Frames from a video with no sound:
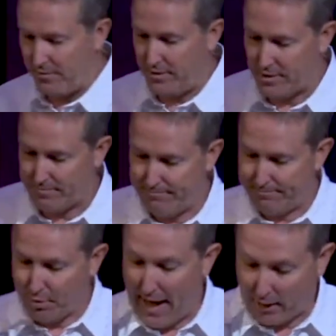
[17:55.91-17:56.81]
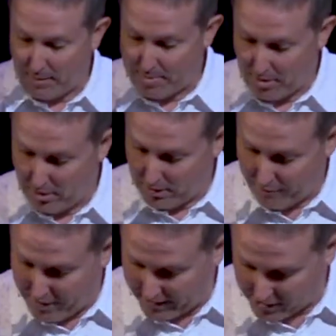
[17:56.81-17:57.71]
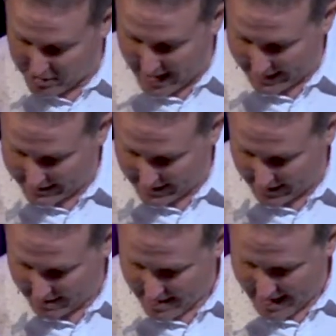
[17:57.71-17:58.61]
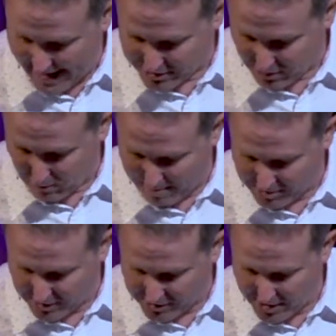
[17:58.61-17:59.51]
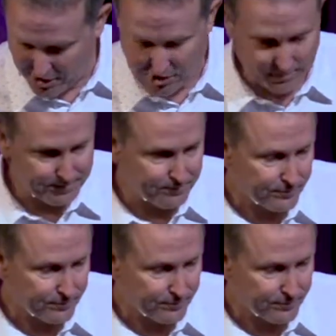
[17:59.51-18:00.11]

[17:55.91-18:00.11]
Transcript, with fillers: this placard up here, Leviticus 19, as a representation